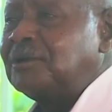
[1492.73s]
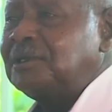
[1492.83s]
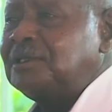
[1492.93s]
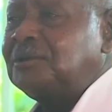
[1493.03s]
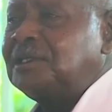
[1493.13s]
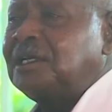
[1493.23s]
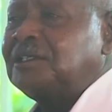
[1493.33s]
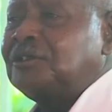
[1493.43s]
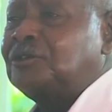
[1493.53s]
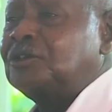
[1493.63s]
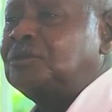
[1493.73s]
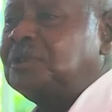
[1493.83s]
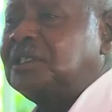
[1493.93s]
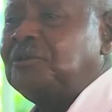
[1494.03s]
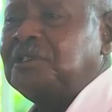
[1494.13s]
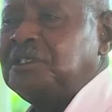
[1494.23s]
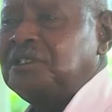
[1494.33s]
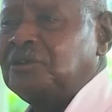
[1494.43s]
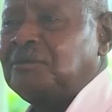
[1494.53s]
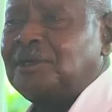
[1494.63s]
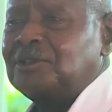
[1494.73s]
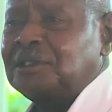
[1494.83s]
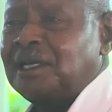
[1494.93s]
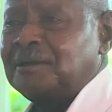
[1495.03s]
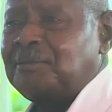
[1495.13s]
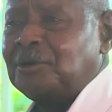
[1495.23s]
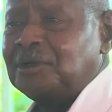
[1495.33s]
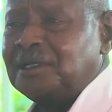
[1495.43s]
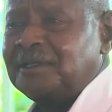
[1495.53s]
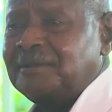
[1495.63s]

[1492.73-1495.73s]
When Huntington Speke here, we didn't know about gunpowder.